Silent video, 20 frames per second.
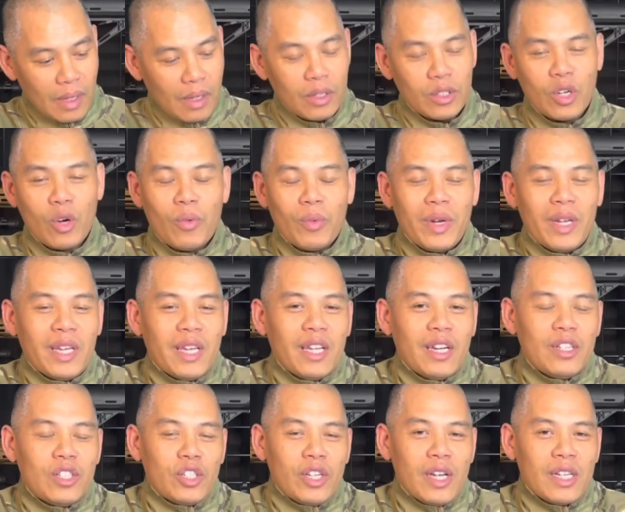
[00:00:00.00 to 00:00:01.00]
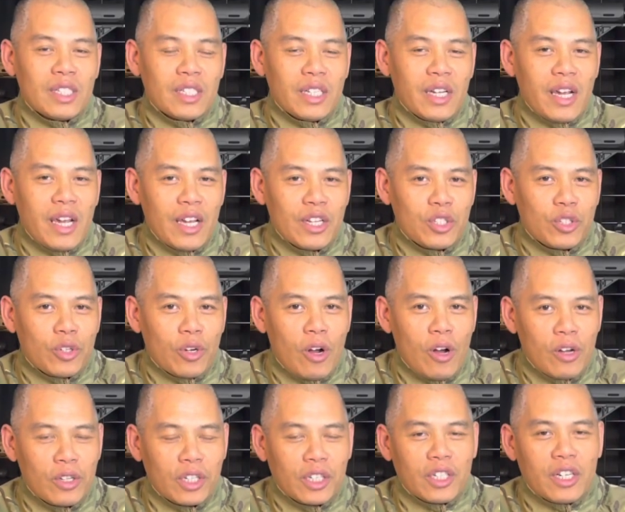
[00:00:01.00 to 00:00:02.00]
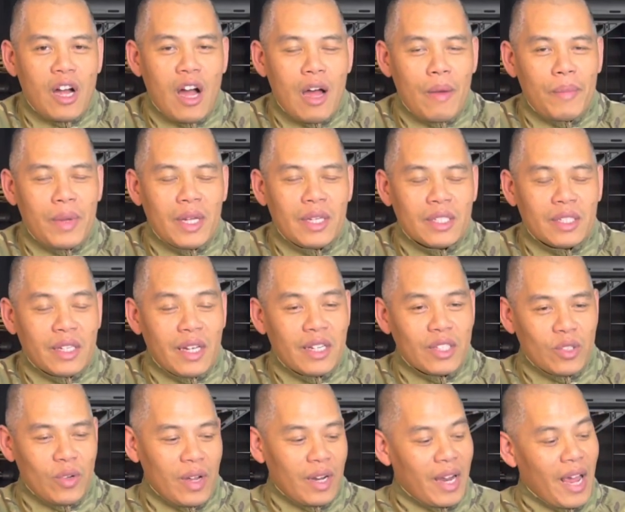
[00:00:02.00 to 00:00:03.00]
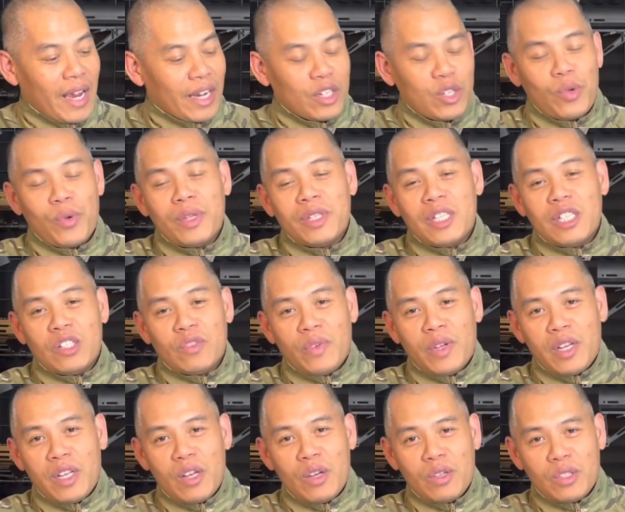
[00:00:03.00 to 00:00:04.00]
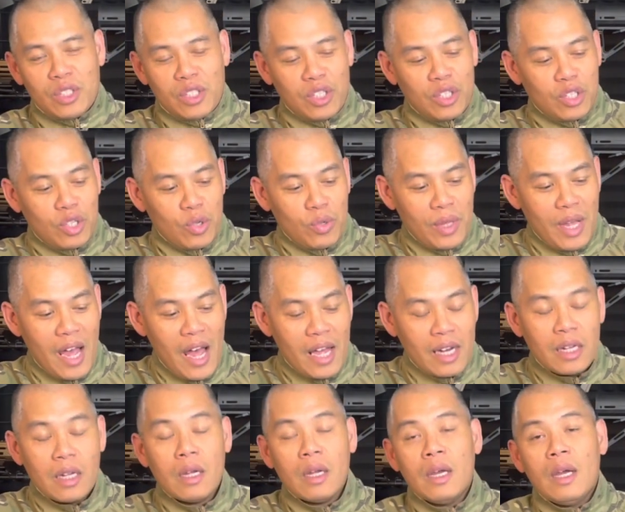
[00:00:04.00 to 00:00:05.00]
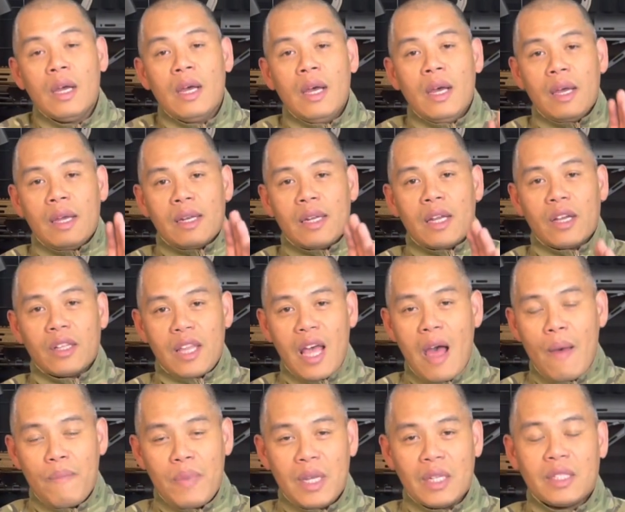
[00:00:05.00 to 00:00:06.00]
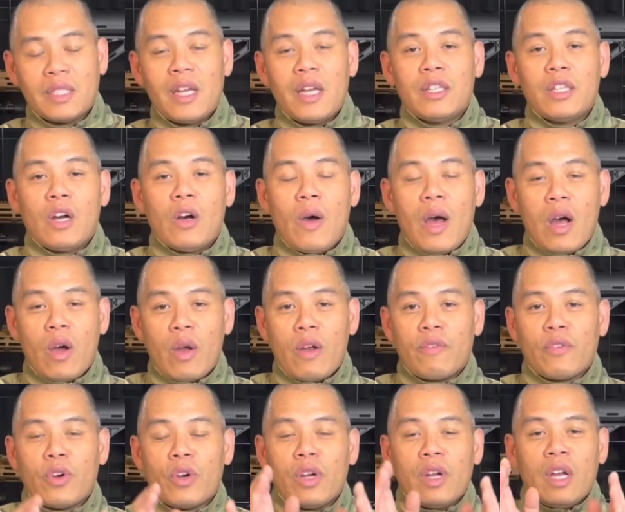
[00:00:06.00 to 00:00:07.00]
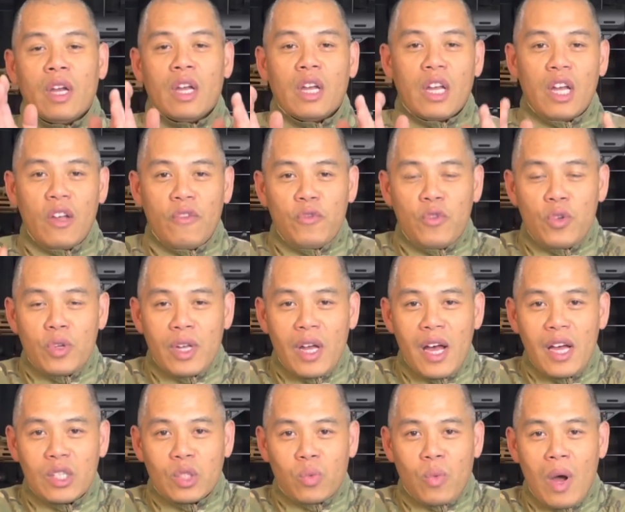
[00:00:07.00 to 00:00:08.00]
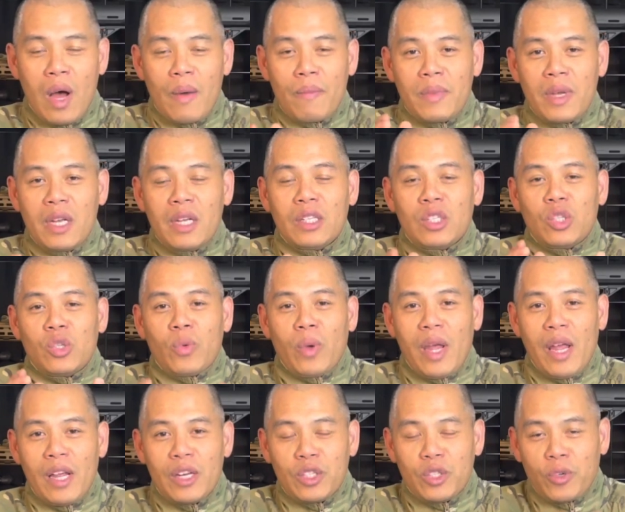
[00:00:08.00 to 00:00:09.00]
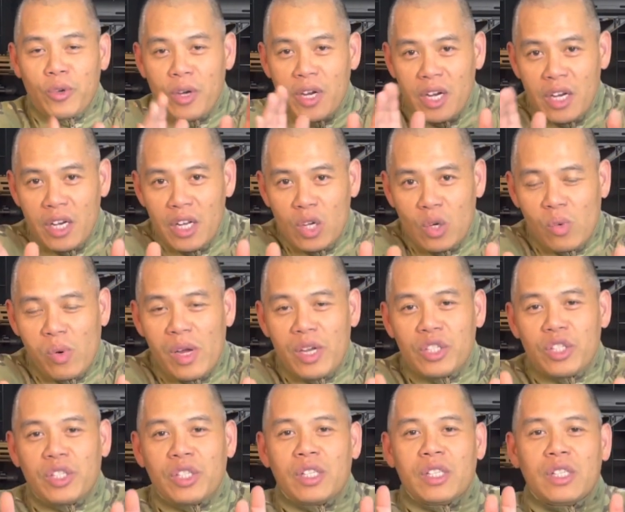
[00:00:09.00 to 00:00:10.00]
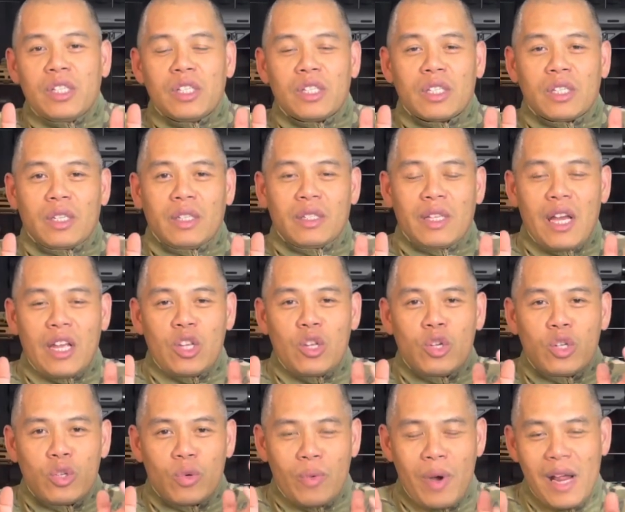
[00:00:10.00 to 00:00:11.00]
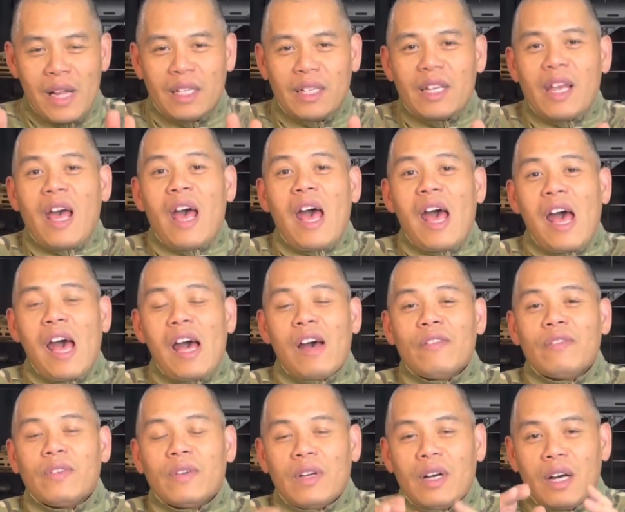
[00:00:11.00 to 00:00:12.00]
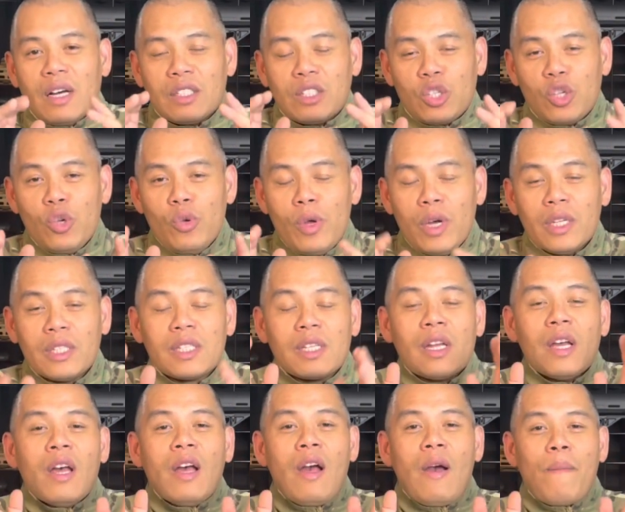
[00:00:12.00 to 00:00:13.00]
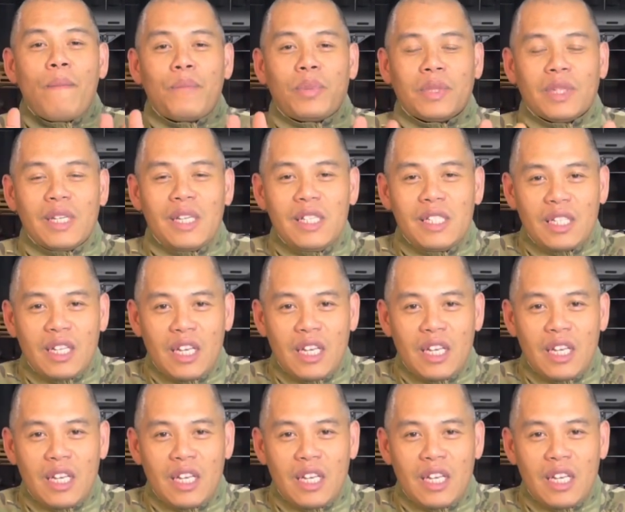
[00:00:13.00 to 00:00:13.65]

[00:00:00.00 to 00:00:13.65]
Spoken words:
don't really get a chance to answer all the comments, and so I like doing these videos to do that. Now that being said though, however, if you guys want me to answer any questions that you directly have to us, please